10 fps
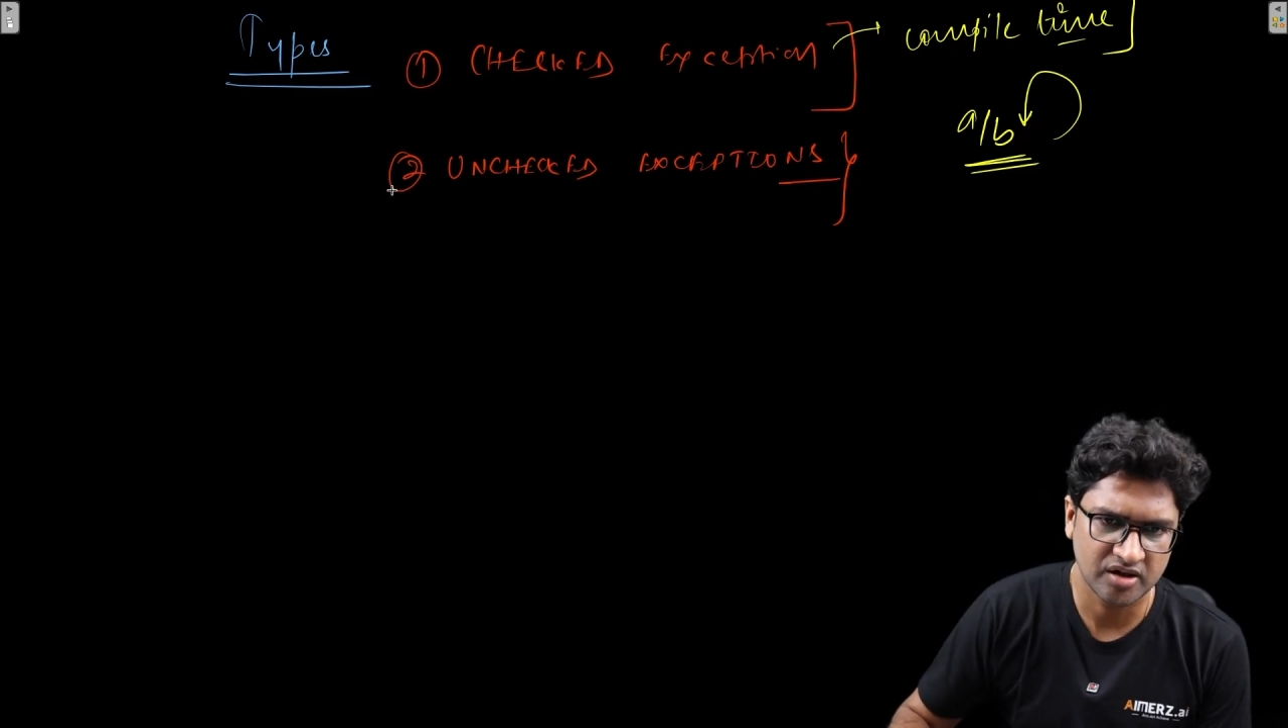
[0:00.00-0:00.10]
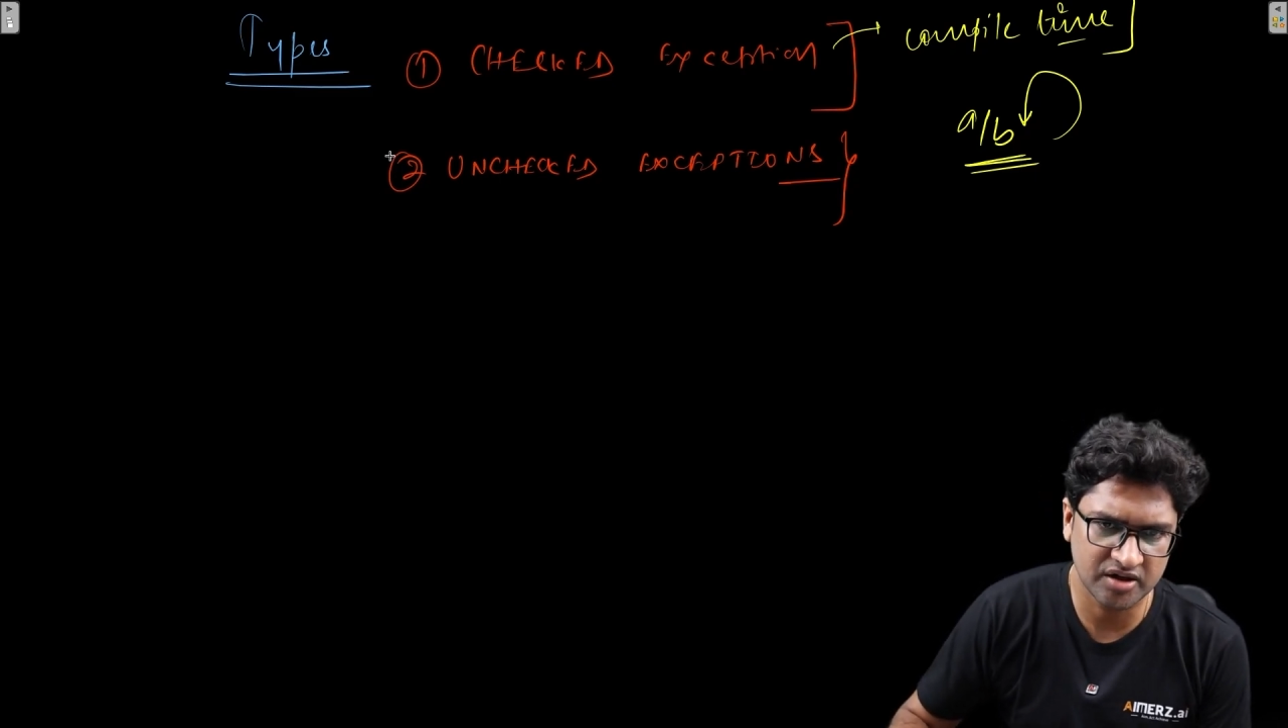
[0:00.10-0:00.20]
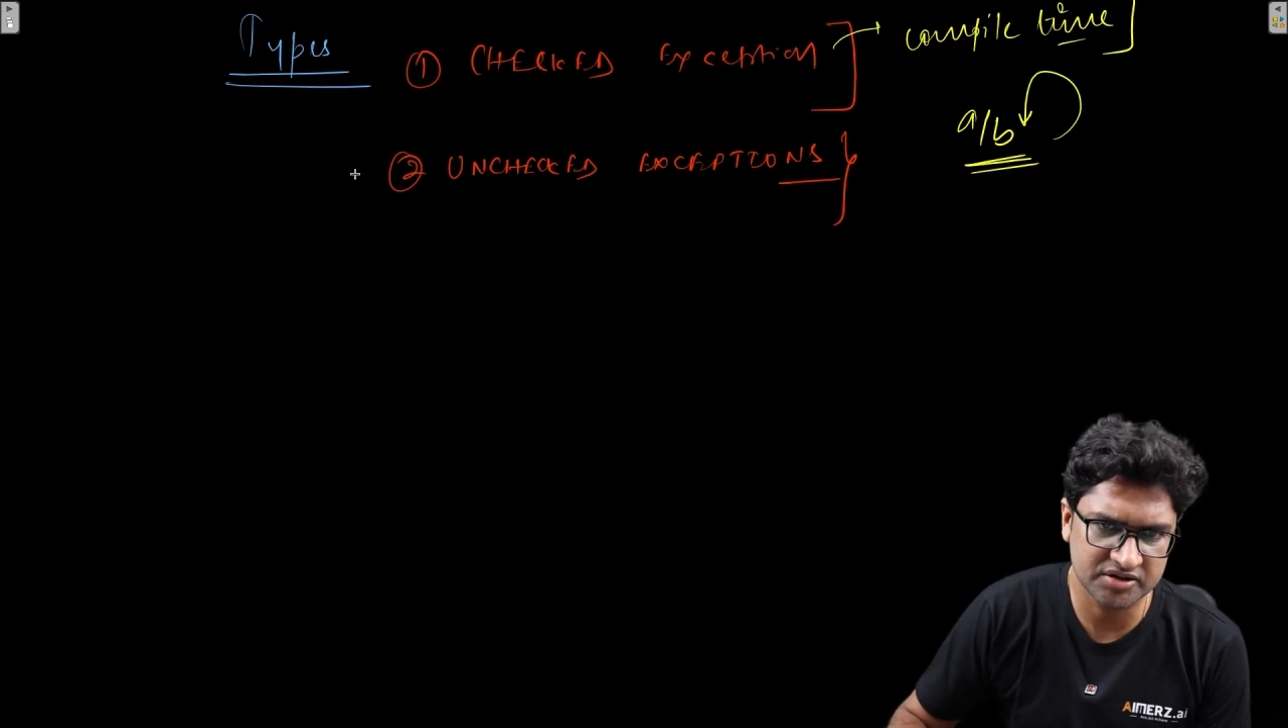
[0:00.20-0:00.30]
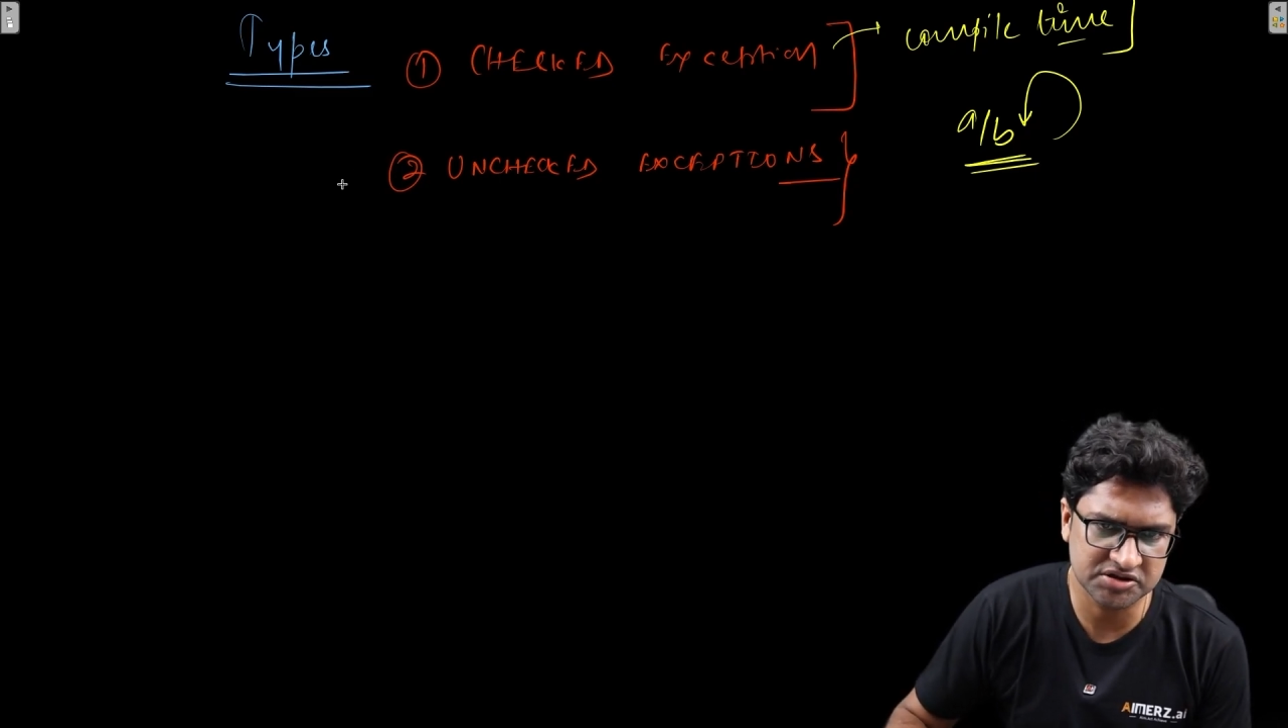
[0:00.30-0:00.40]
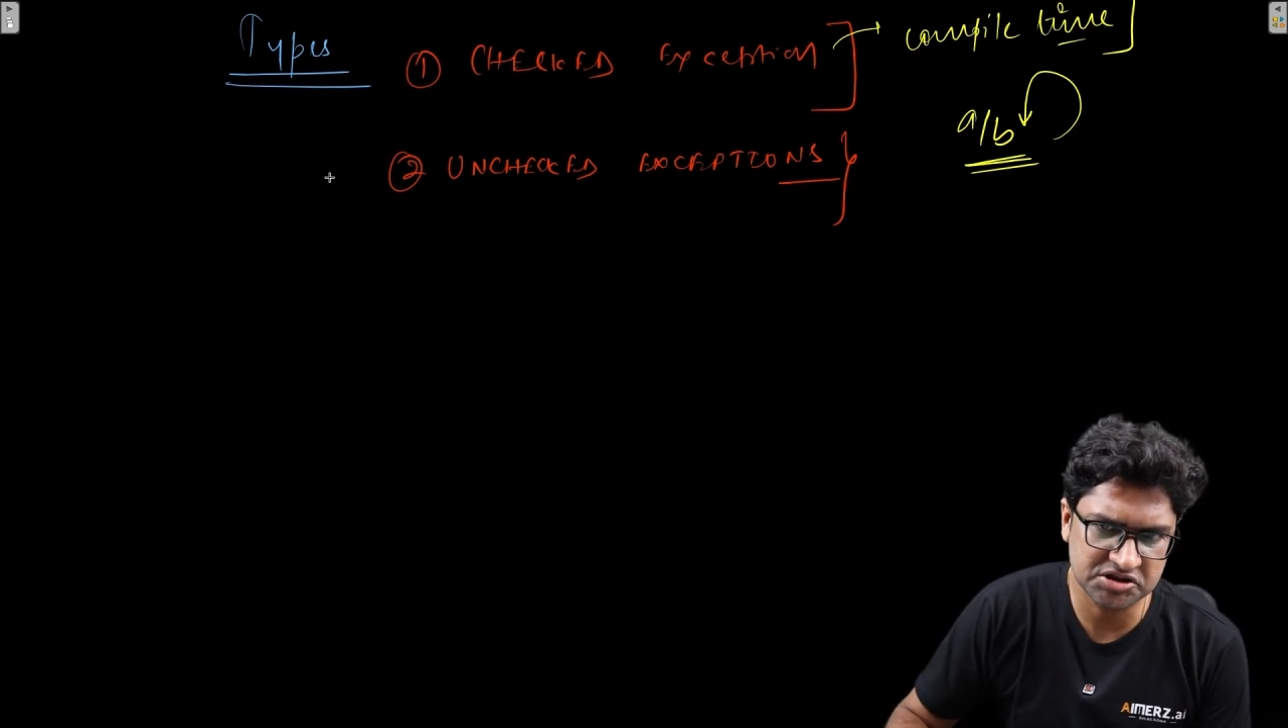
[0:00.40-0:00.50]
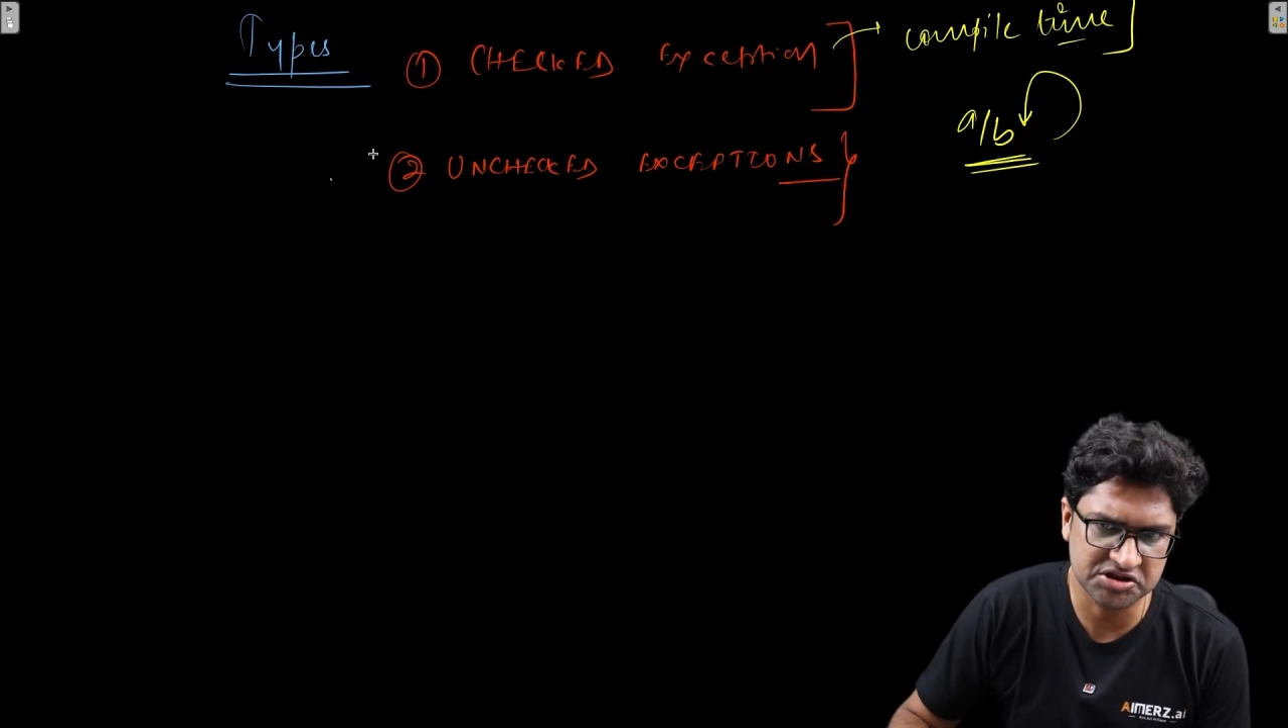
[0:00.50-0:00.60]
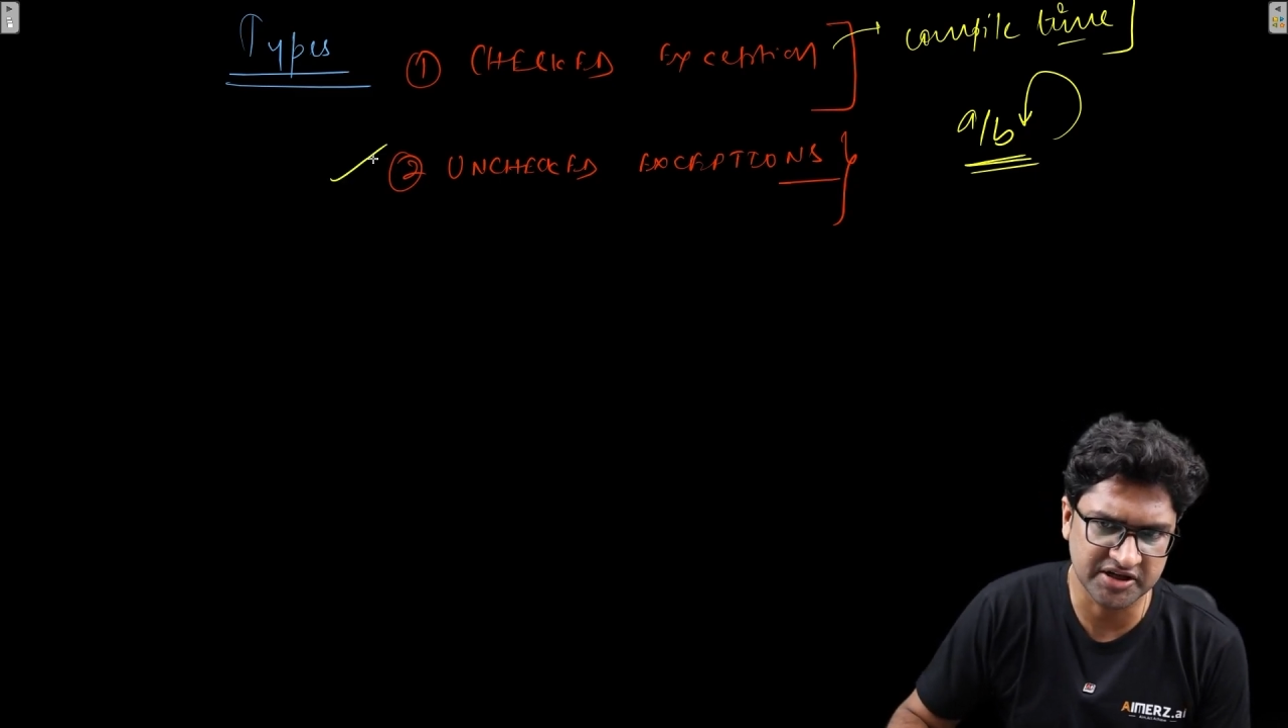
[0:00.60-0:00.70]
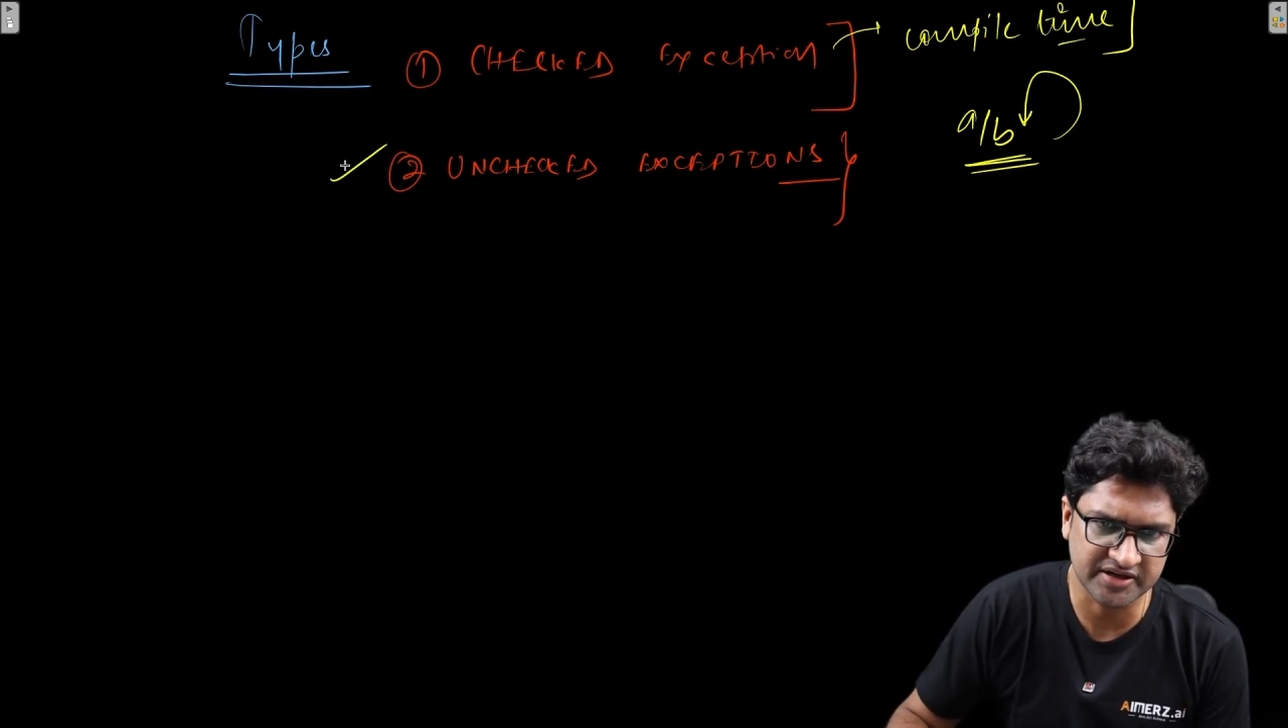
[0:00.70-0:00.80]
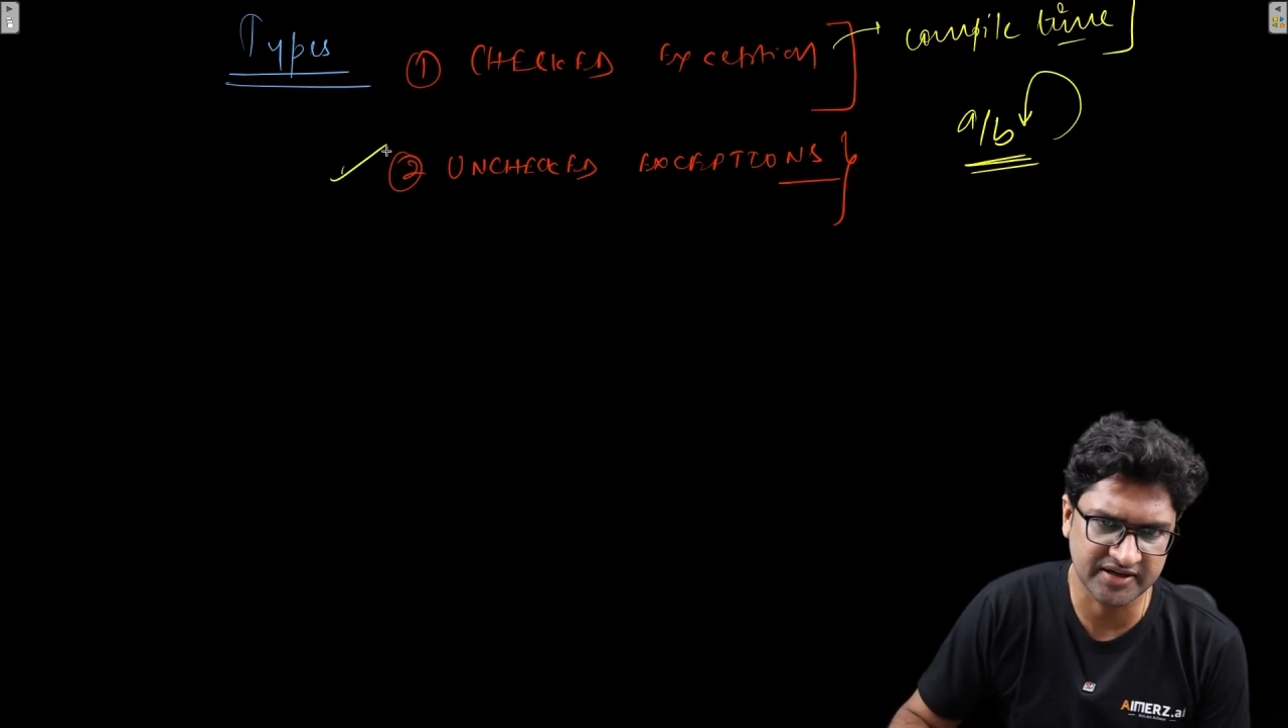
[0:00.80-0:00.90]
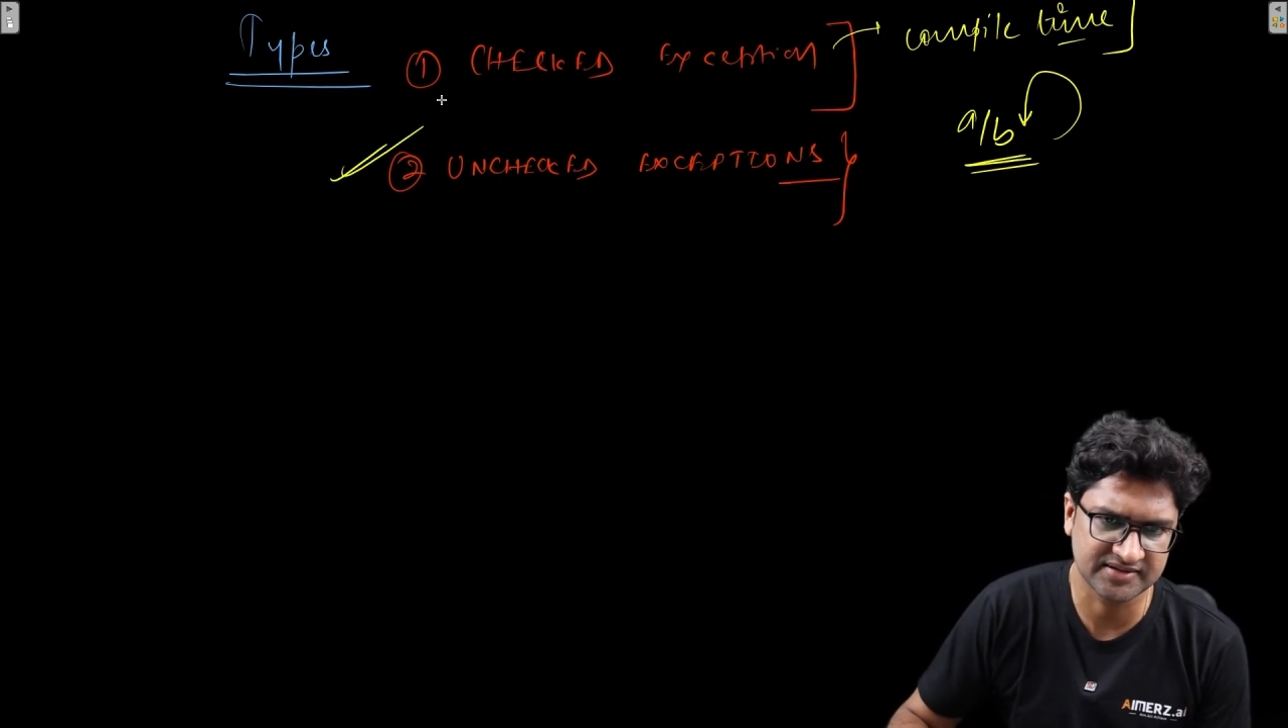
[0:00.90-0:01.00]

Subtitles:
unchecked